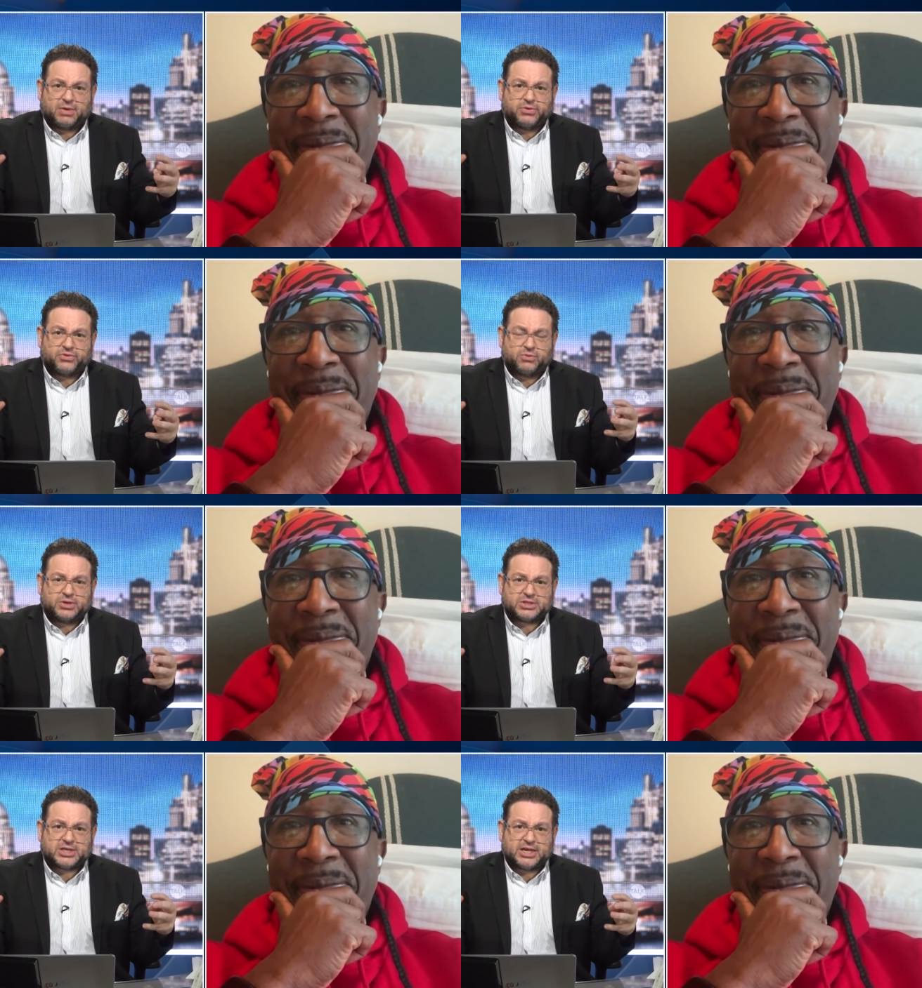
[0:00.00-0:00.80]
Speaker 1: was
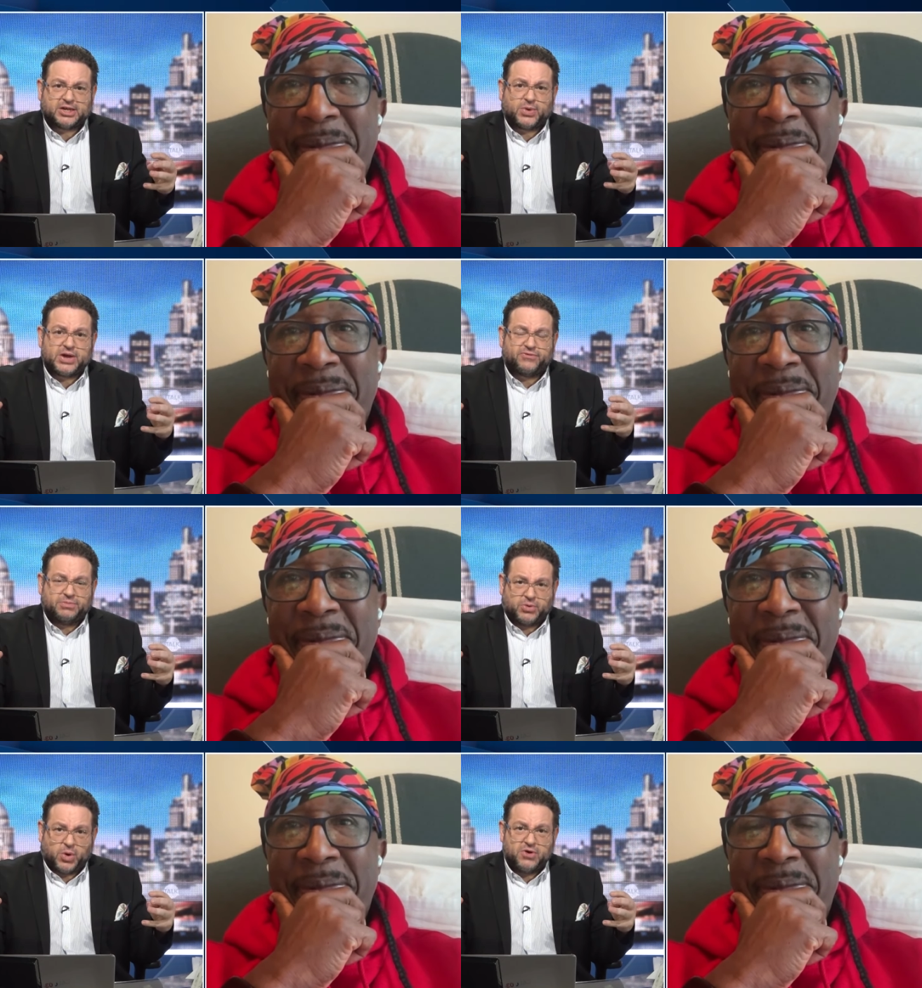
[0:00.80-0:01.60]
almost taken away from
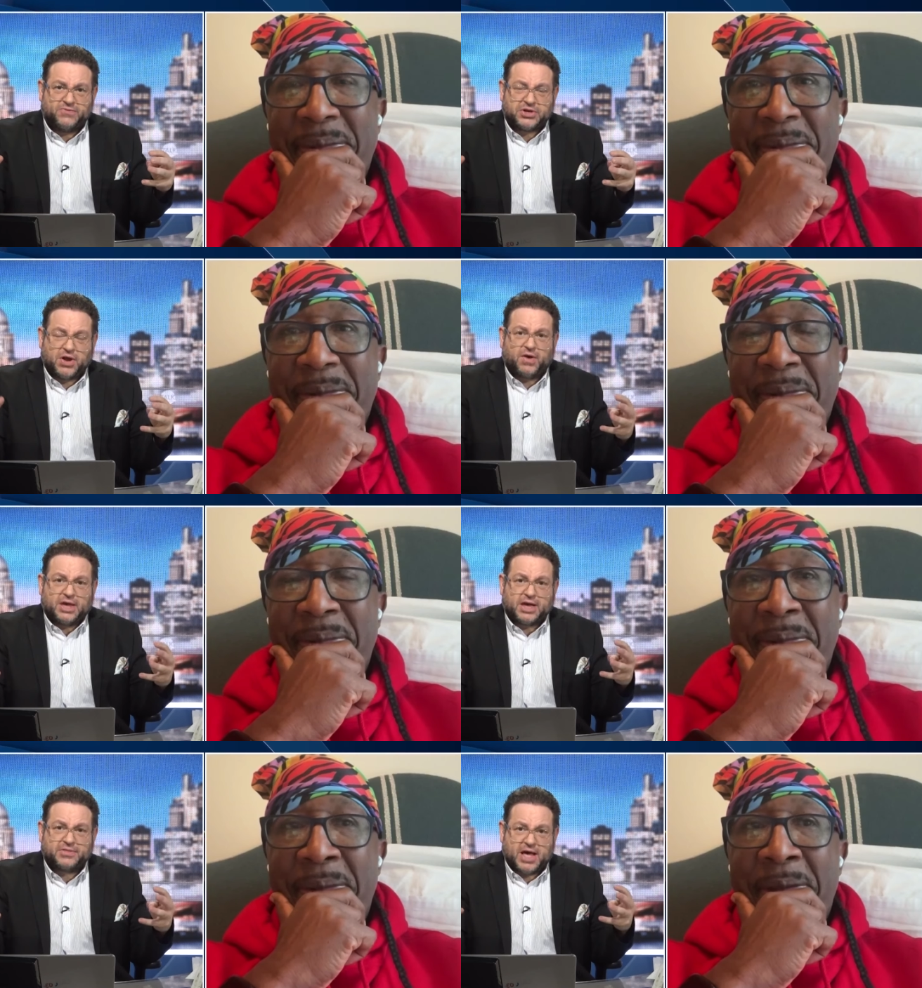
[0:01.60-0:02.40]
you
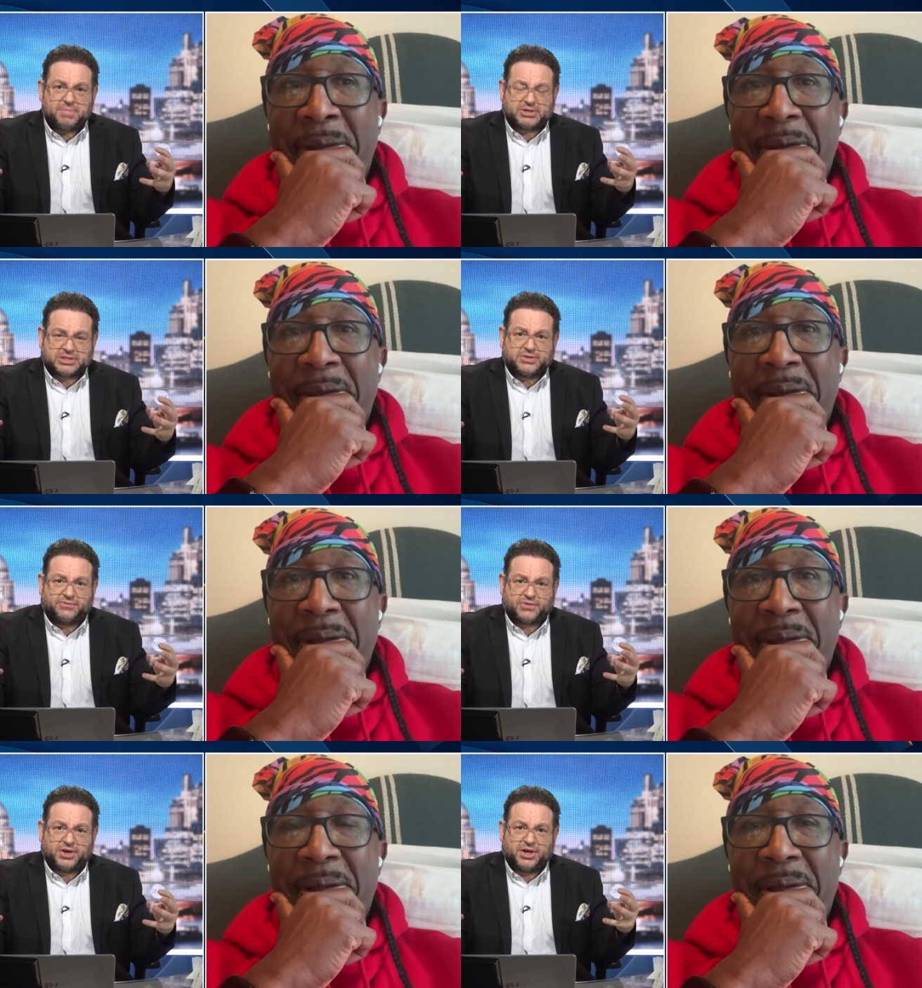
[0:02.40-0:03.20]
overnight, and that must have
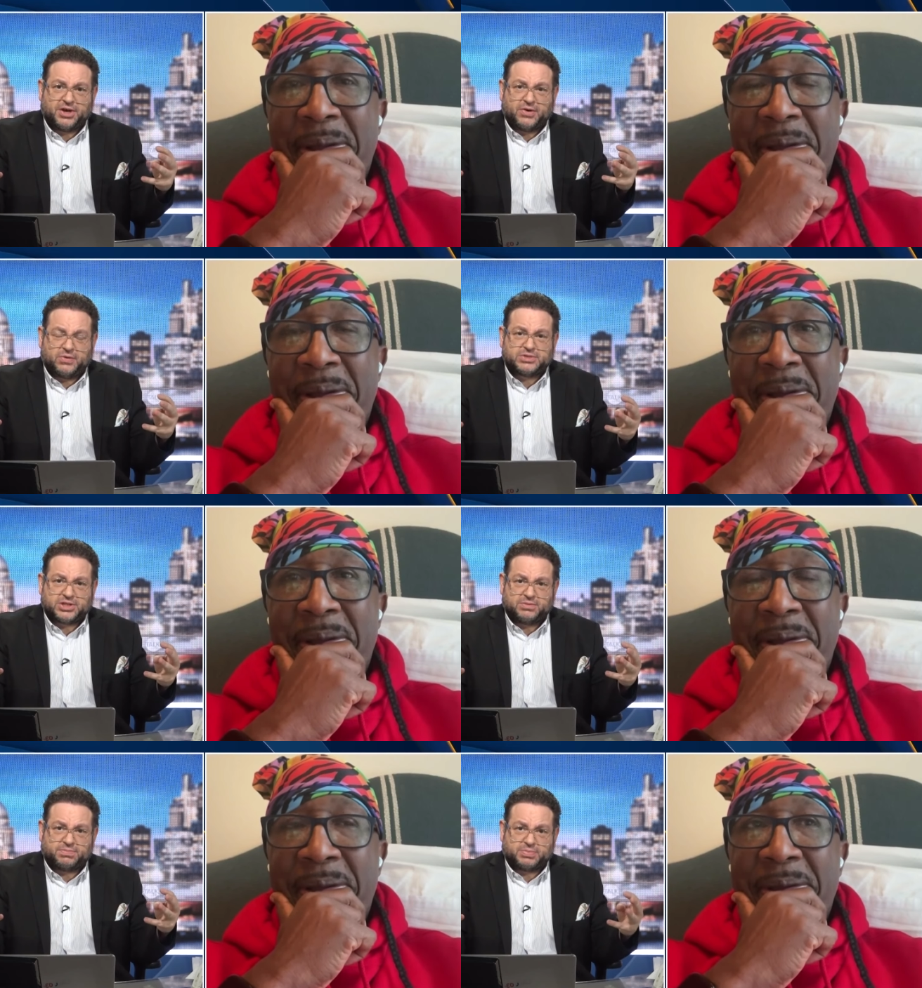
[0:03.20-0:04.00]

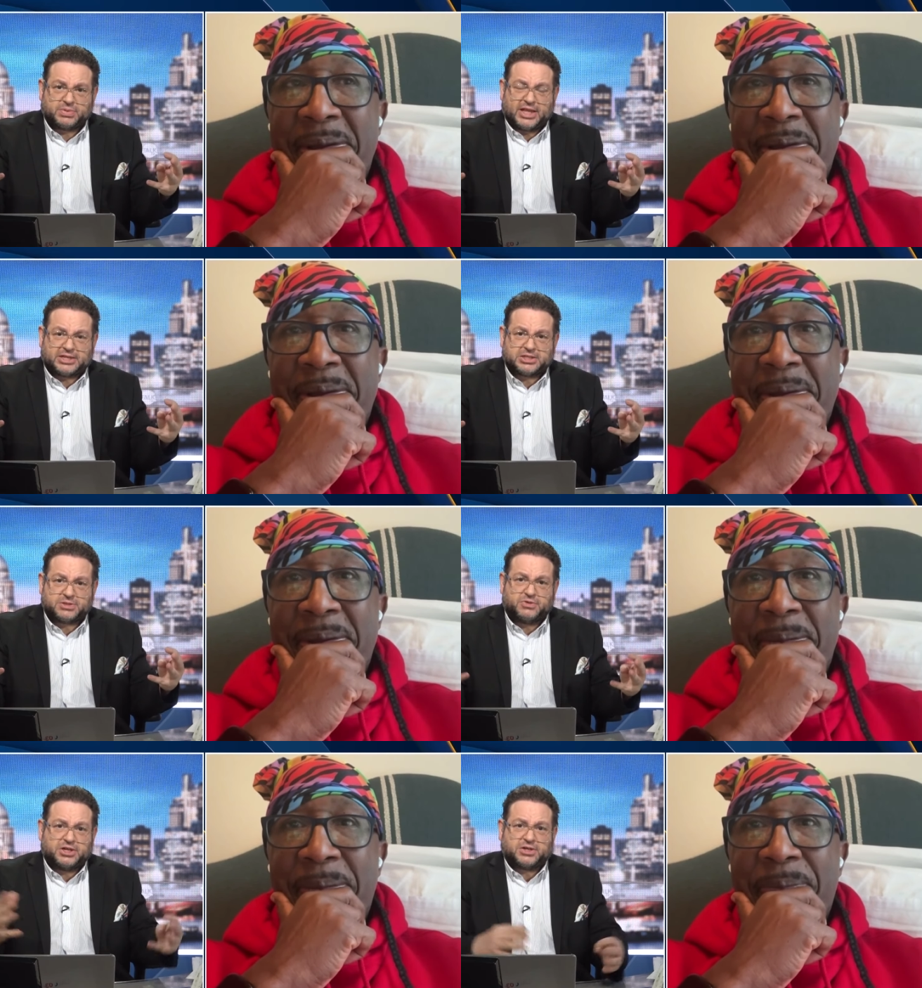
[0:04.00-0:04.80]
also led to some
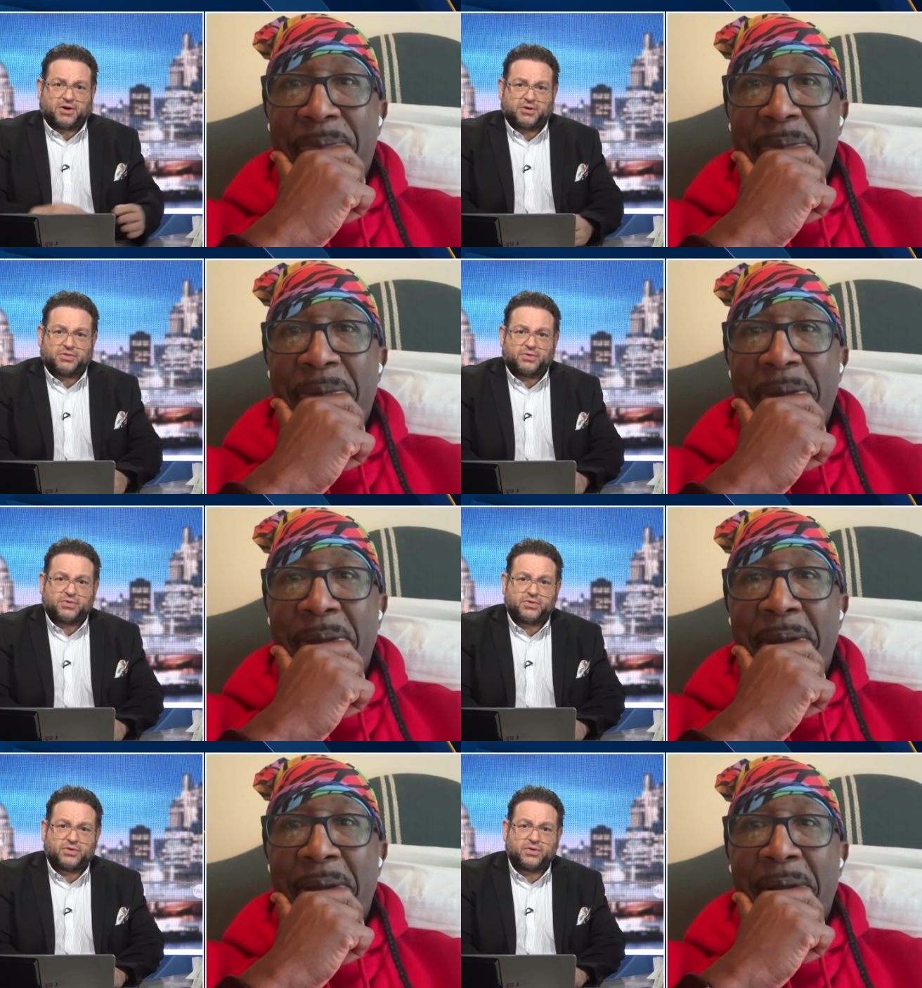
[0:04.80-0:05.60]
really dark
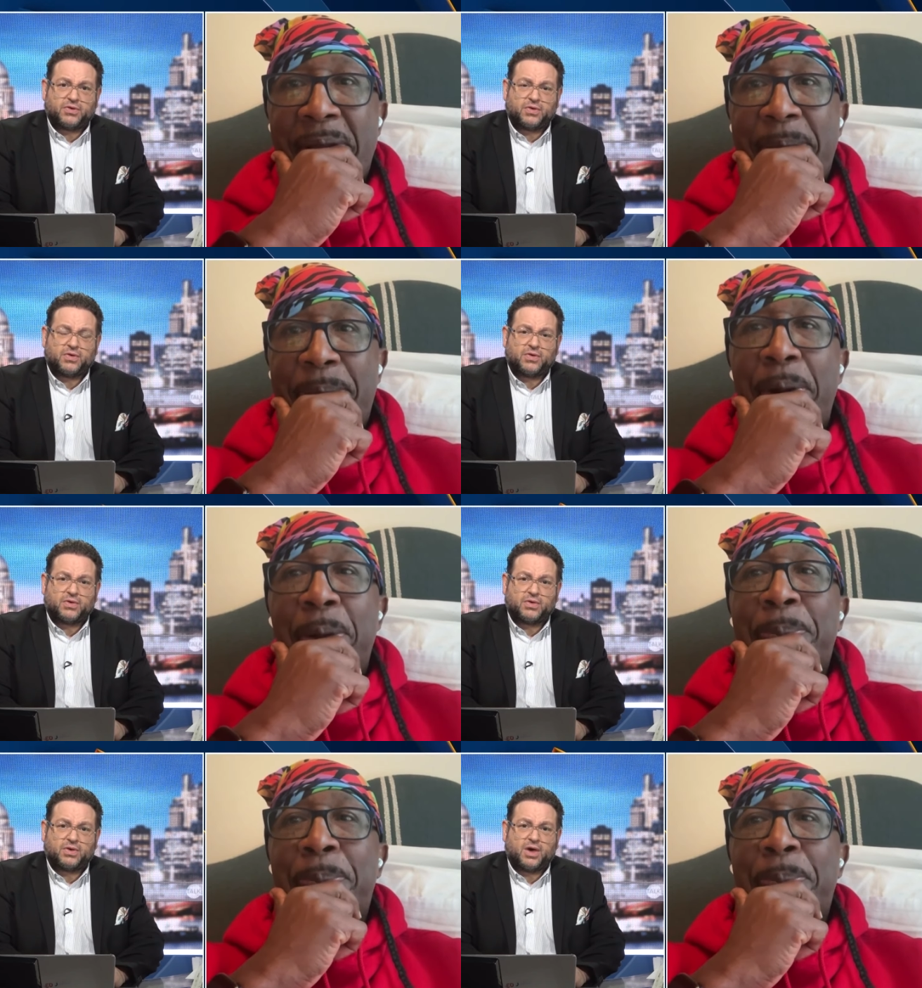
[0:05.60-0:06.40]
thoughts.
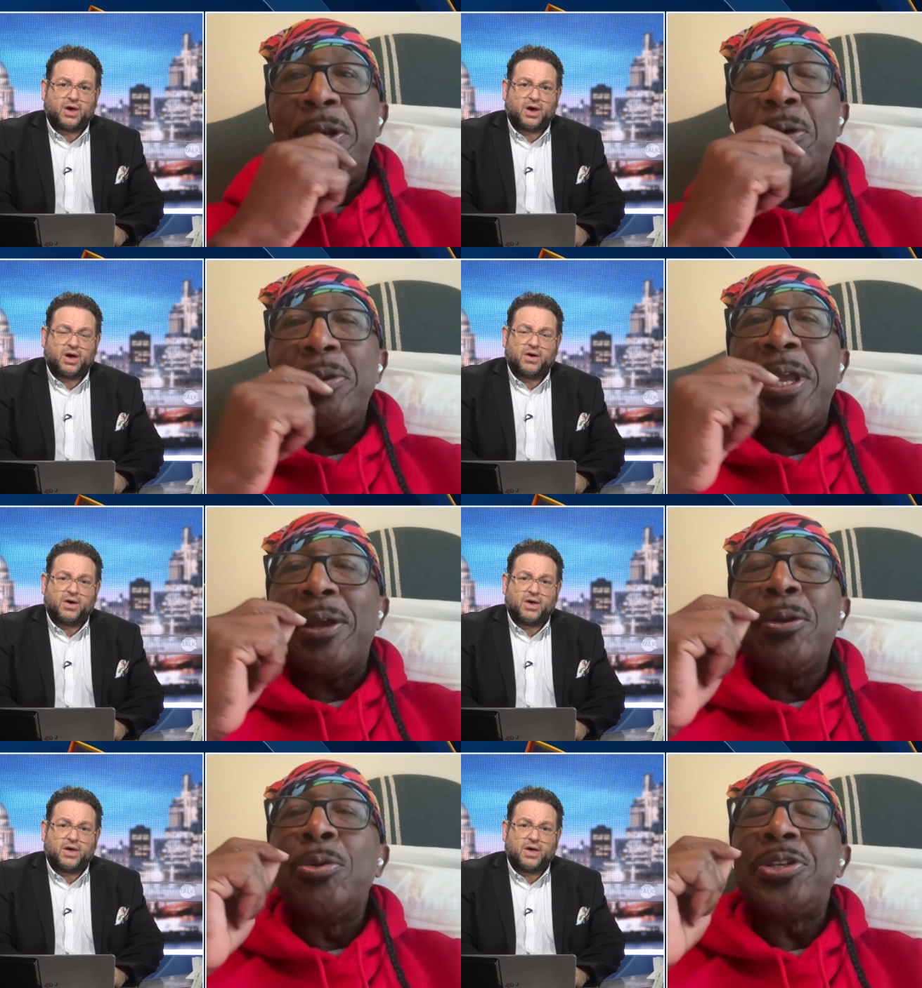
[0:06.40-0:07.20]
Speaker 2: But, but you know, yeah,
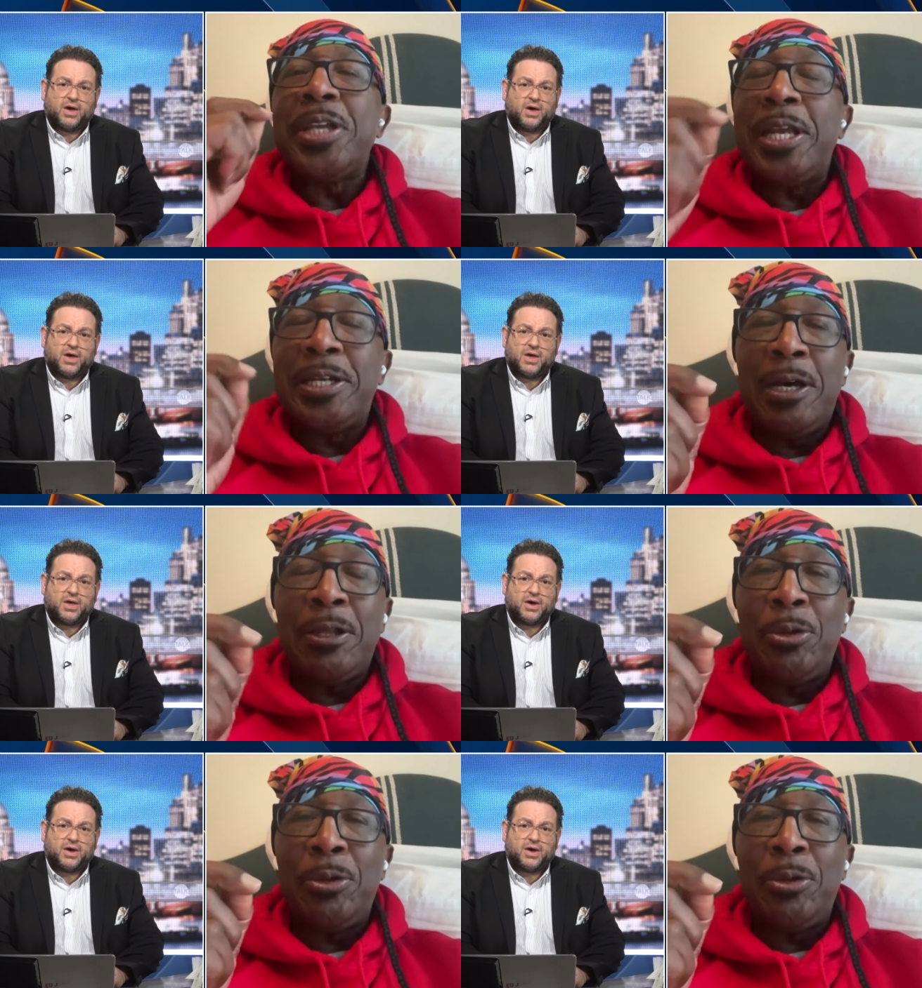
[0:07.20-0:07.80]
of course you get dark